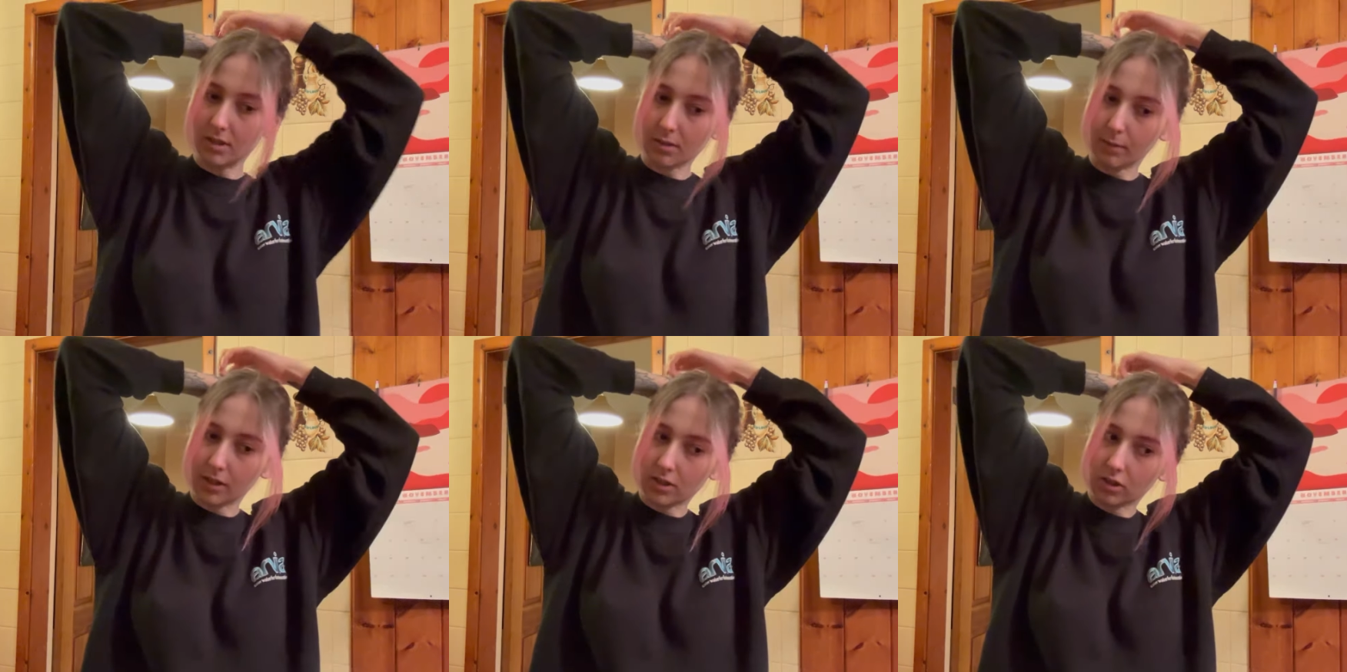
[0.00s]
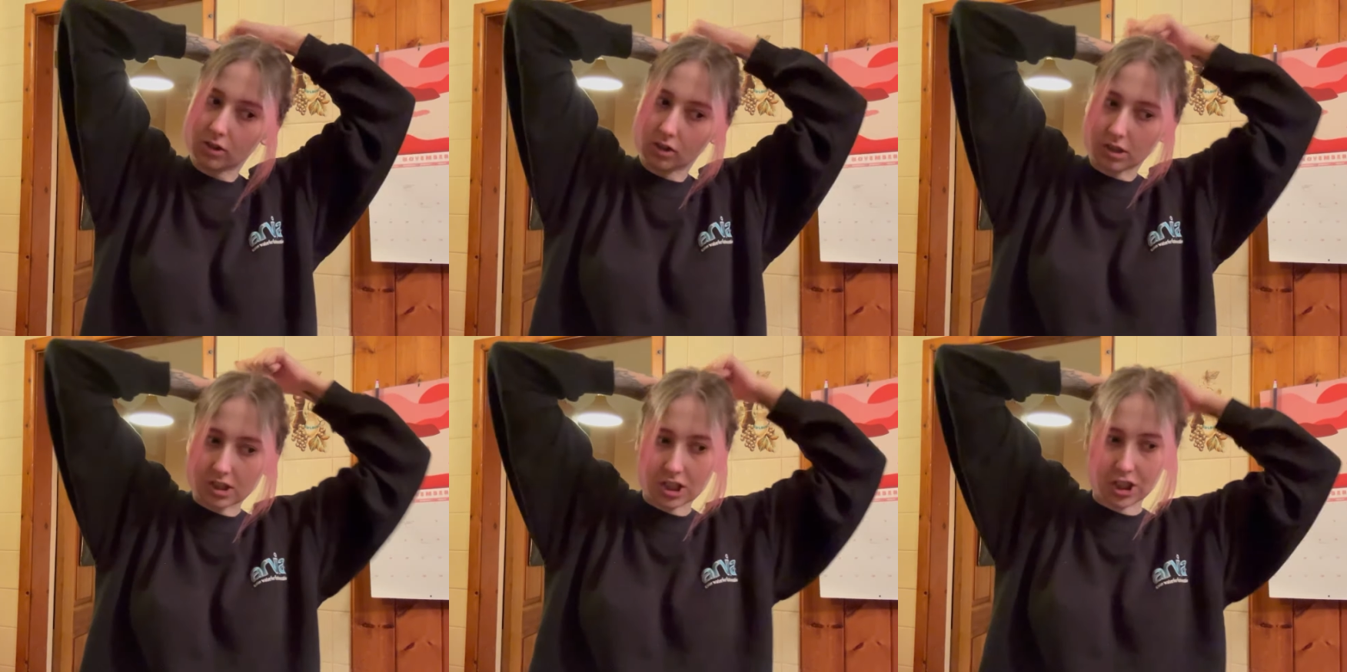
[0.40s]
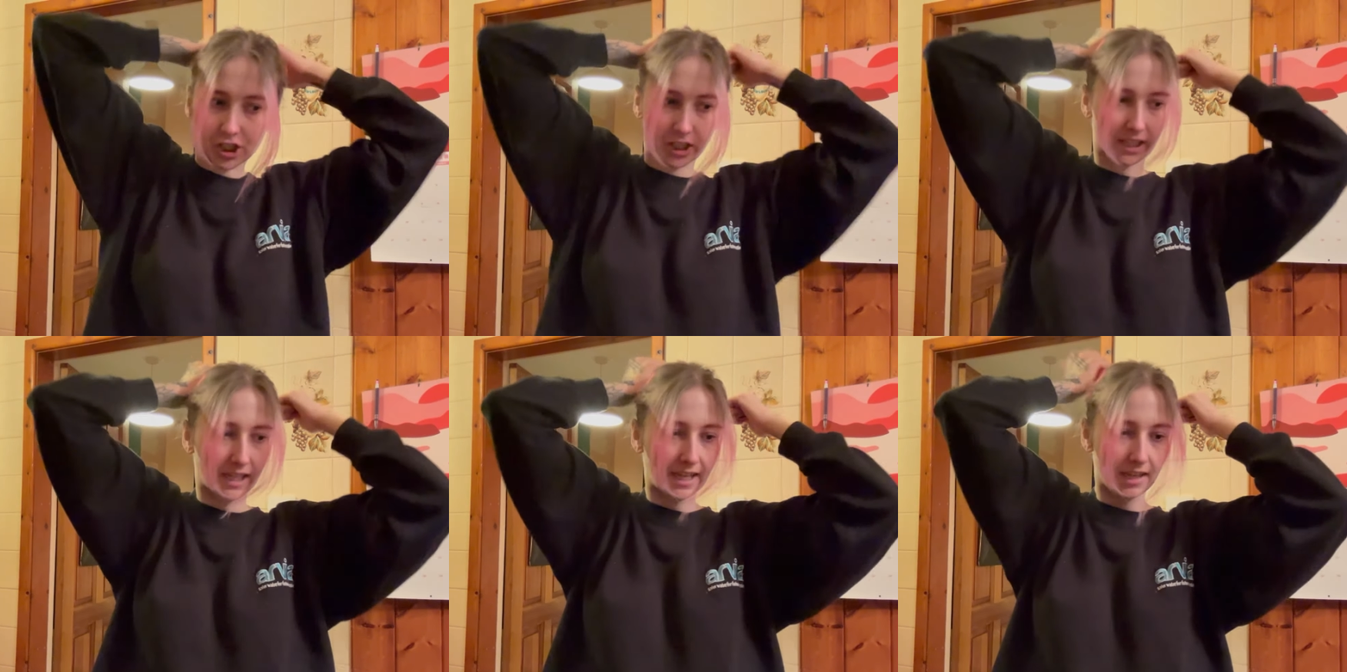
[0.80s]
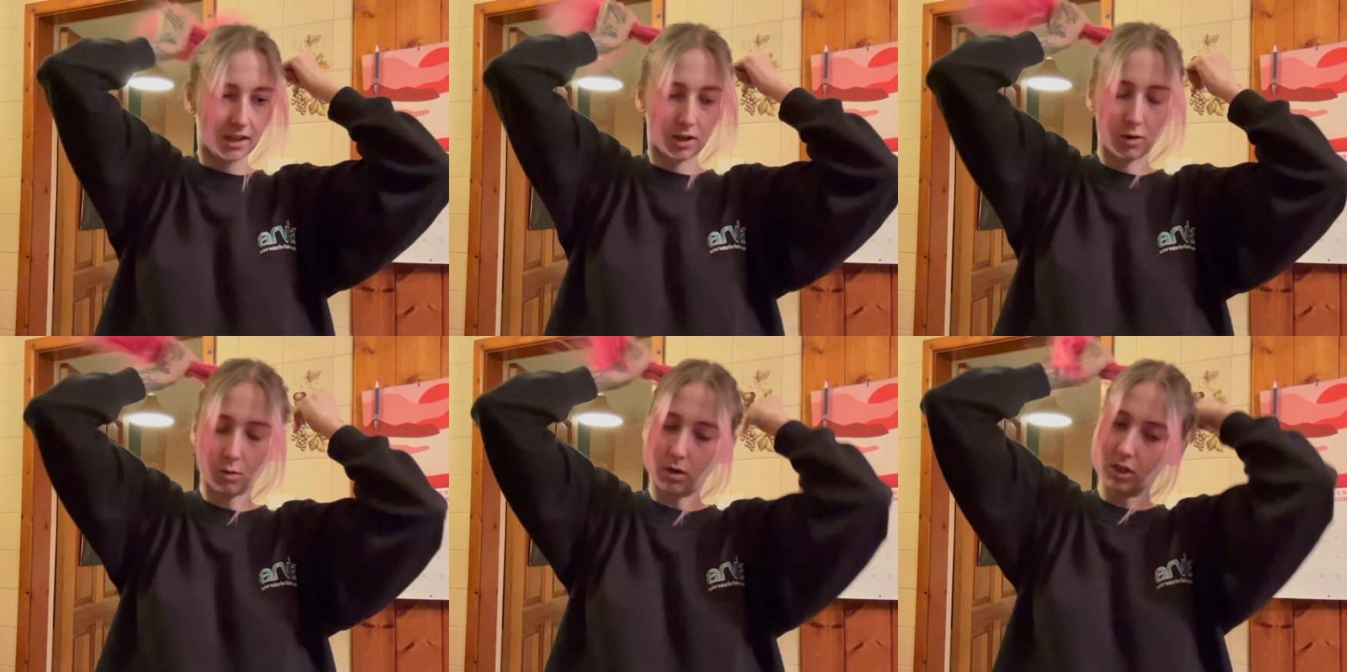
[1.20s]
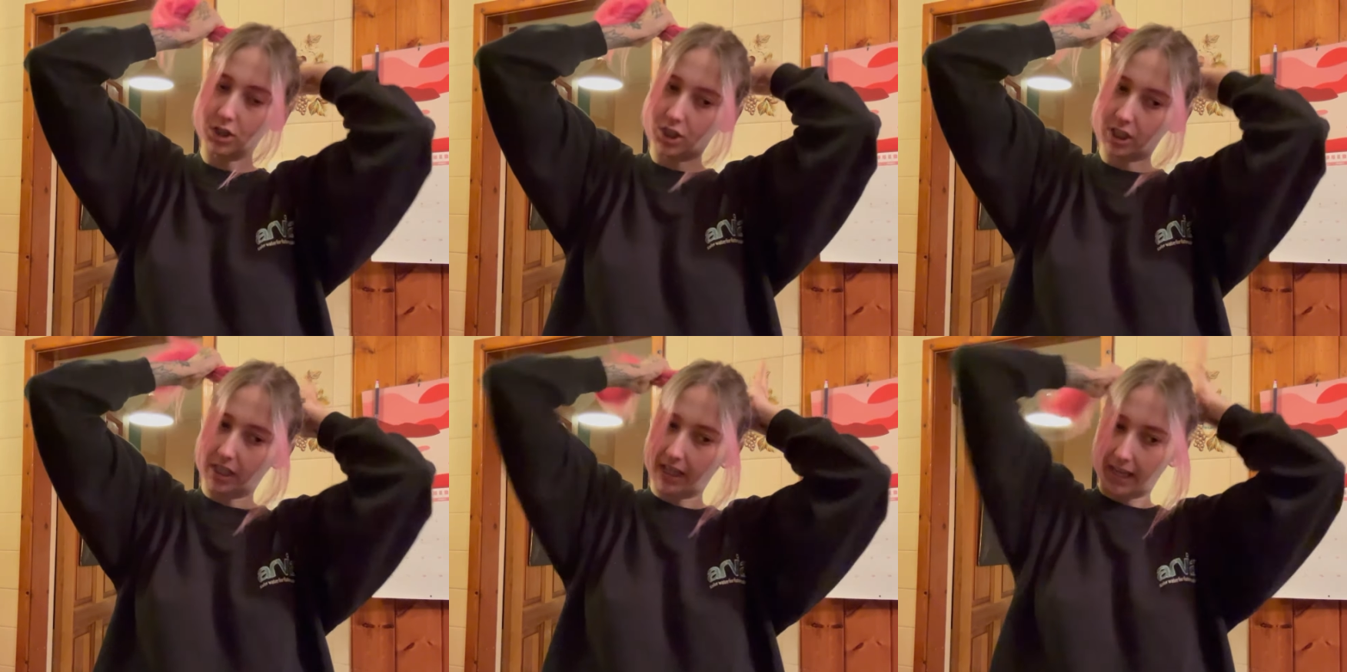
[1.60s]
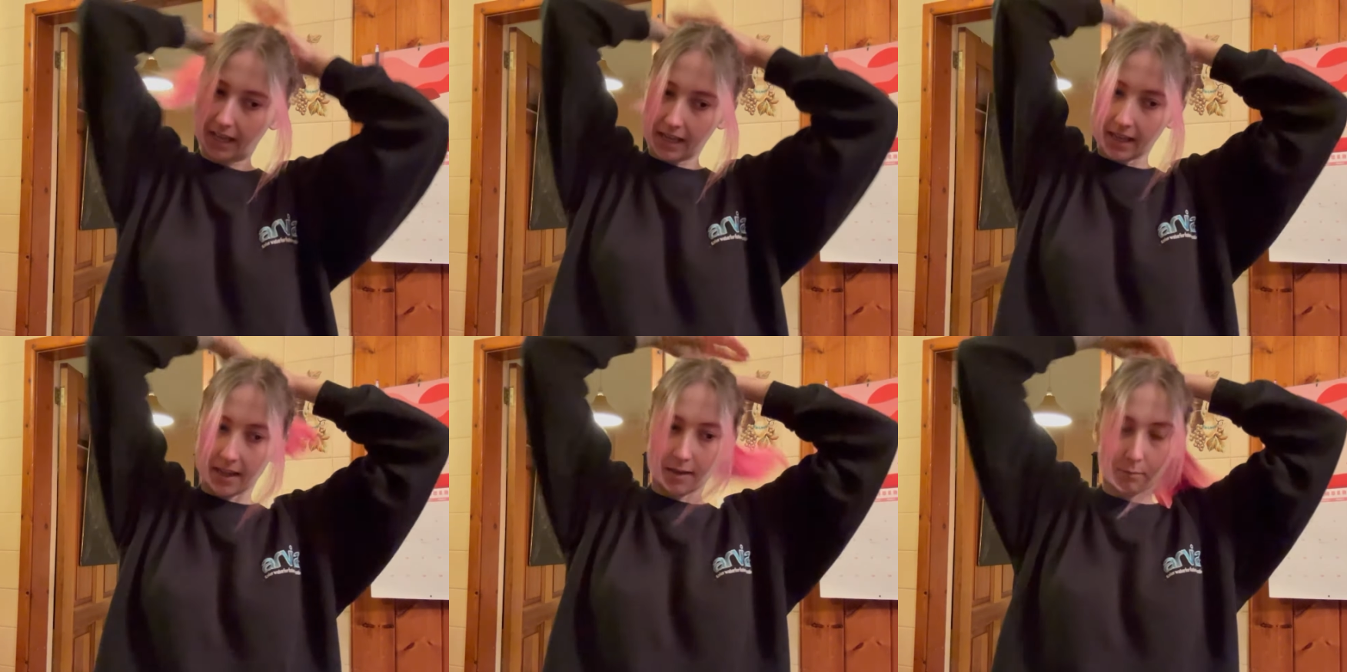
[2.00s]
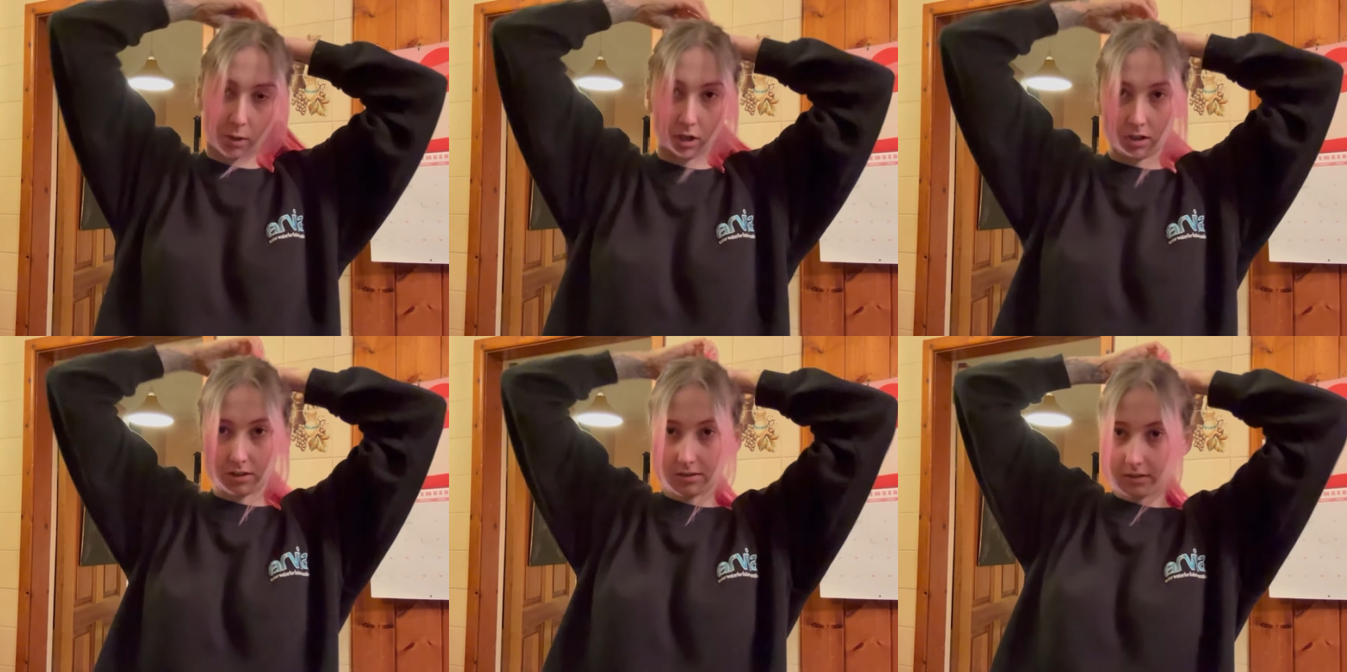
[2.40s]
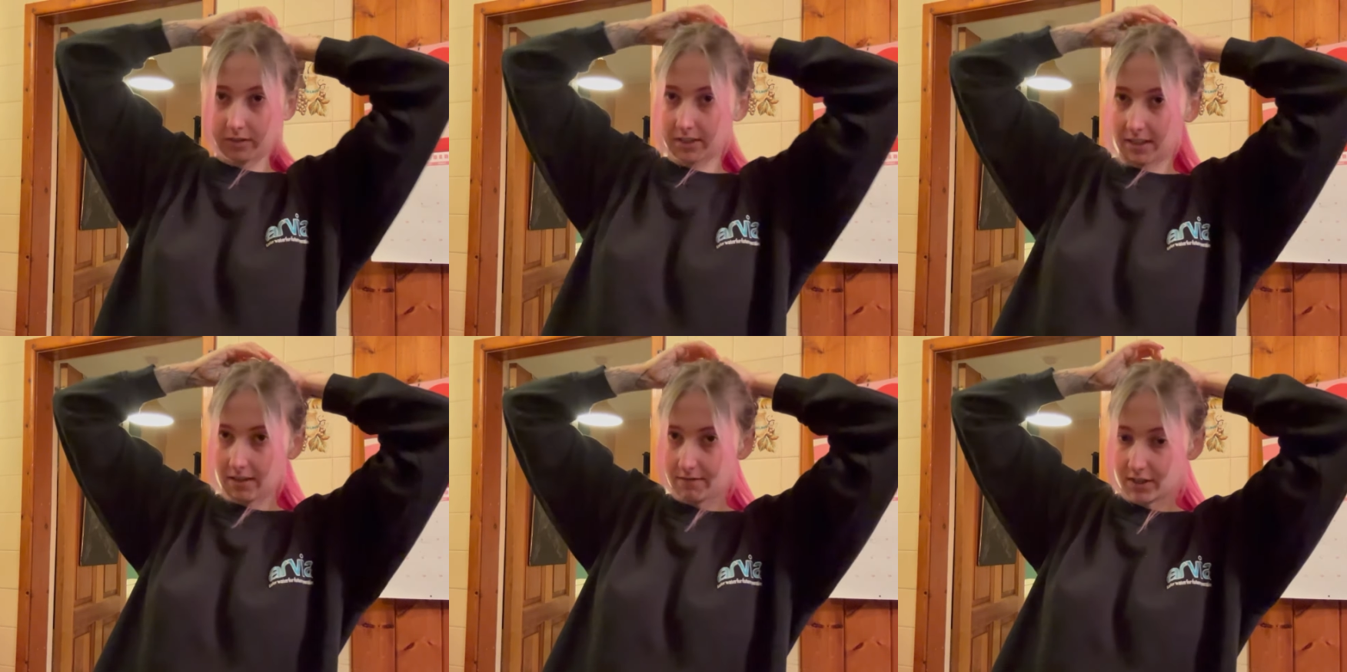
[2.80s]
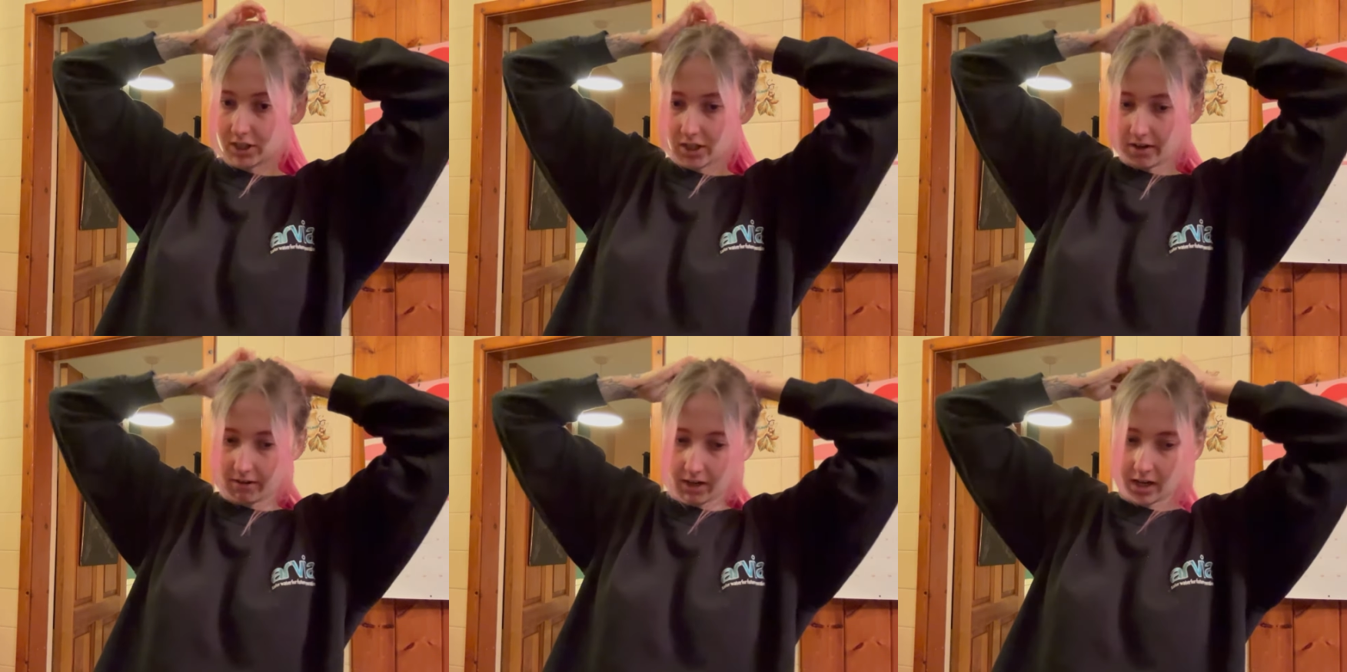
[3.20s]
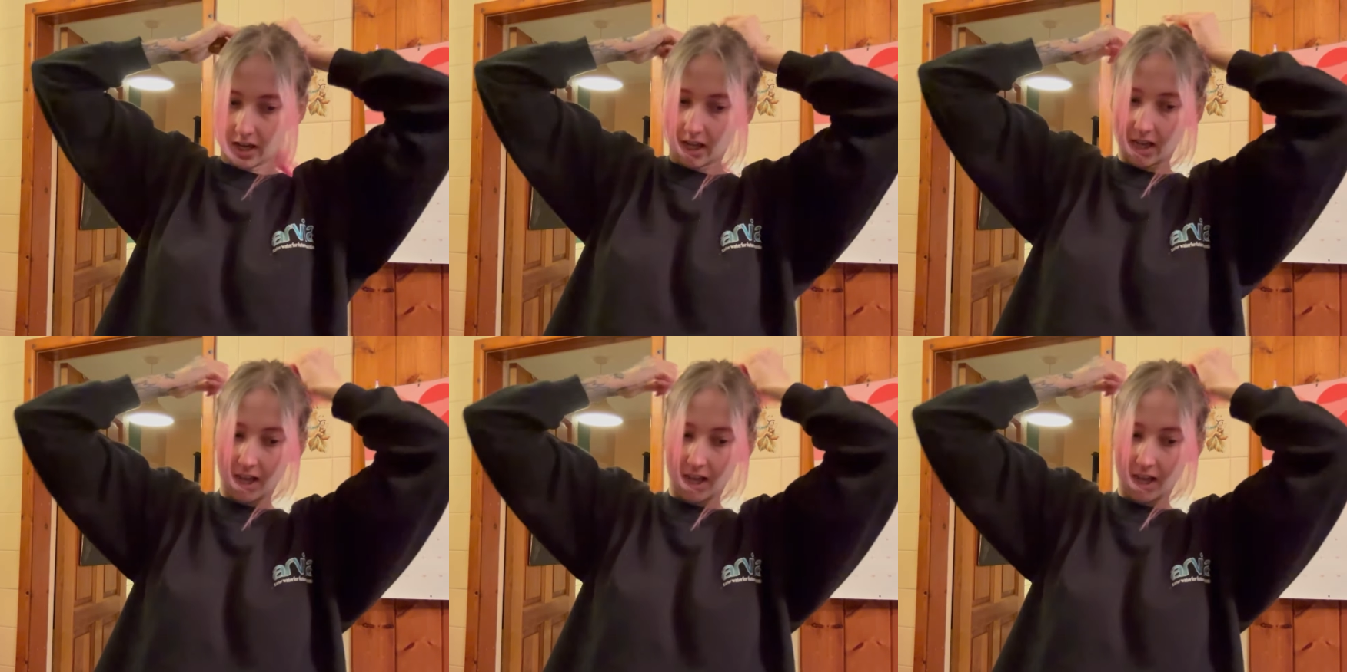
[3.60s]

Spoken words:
is about to cook us a chili, a corn chili, because obviously I'm vegetarian.